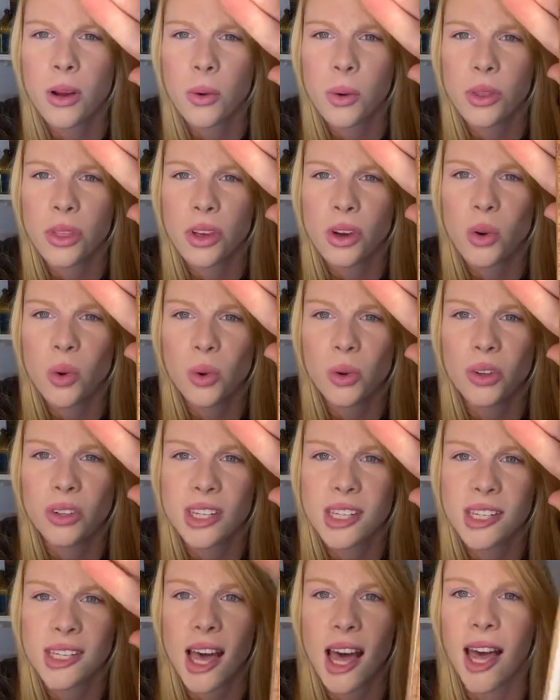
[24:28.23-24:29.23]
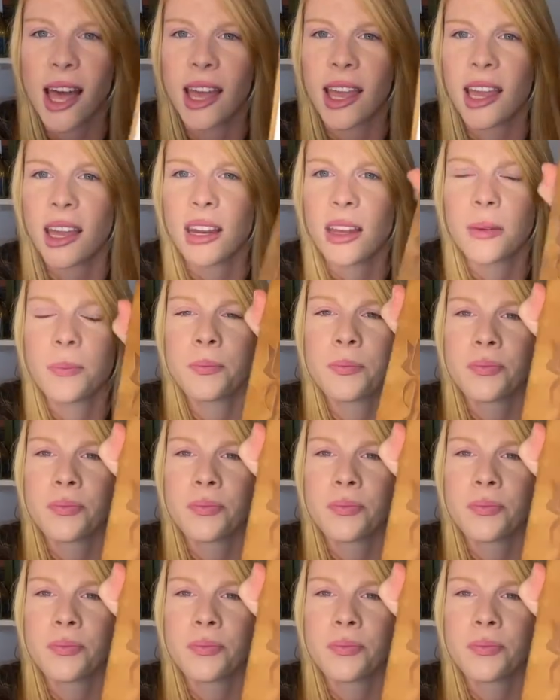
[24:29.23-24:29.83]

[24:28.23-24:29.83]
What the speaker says: with a cool design.